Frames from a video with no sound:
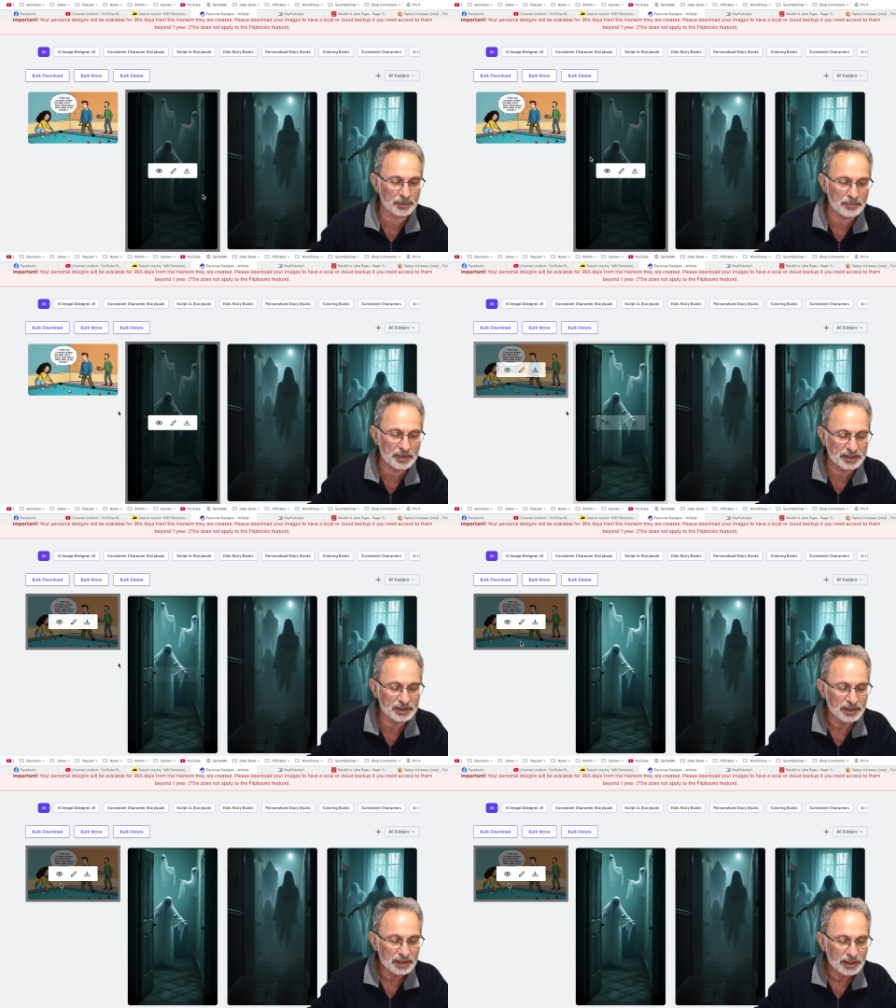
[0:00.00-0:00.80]
image.
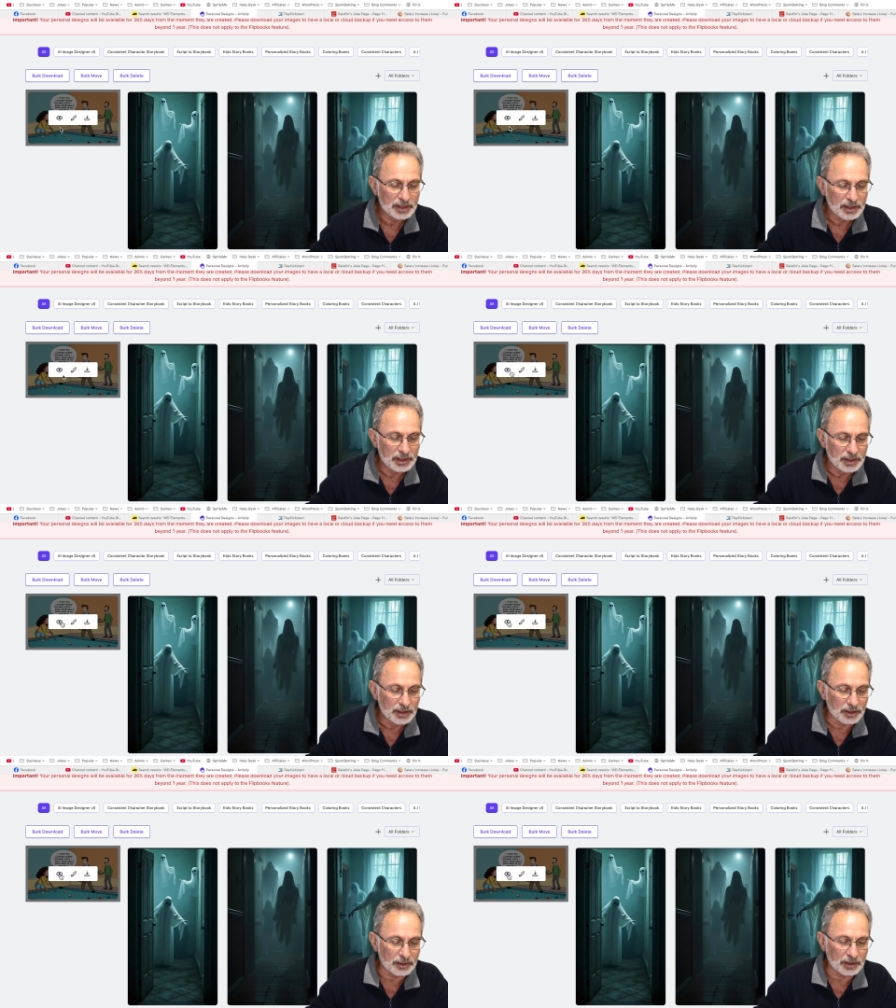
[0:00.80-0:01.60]

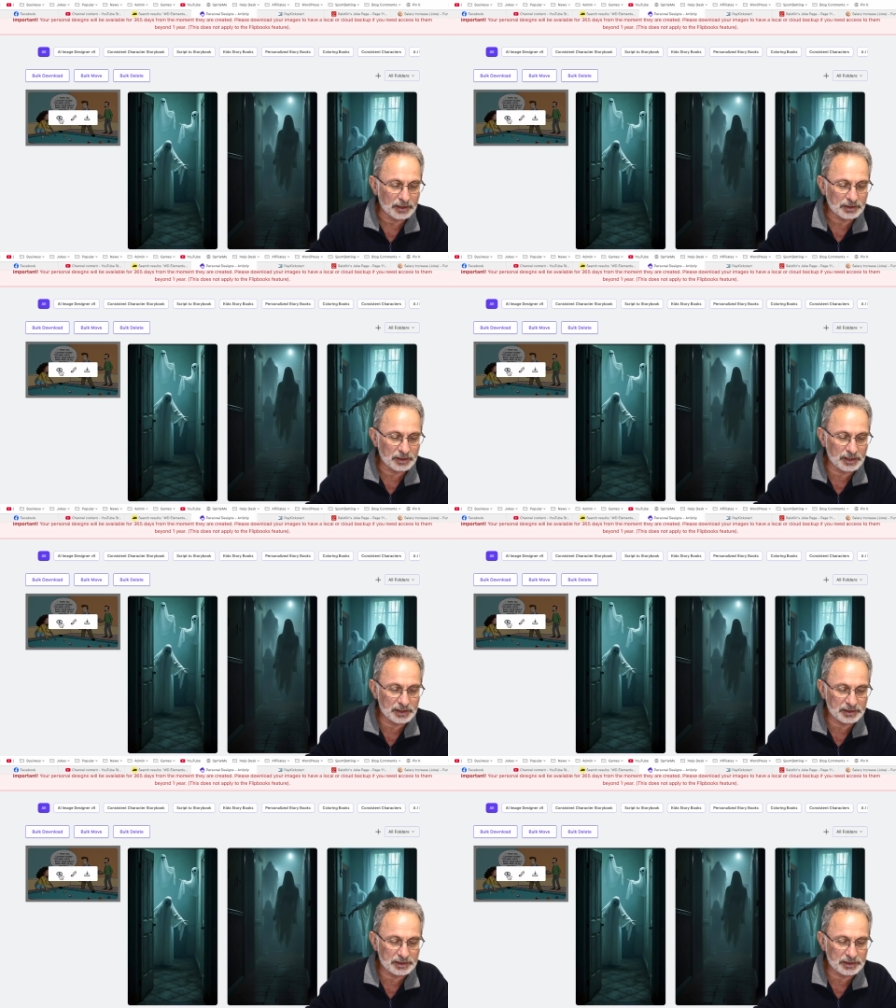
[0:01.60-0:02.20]
All right, so there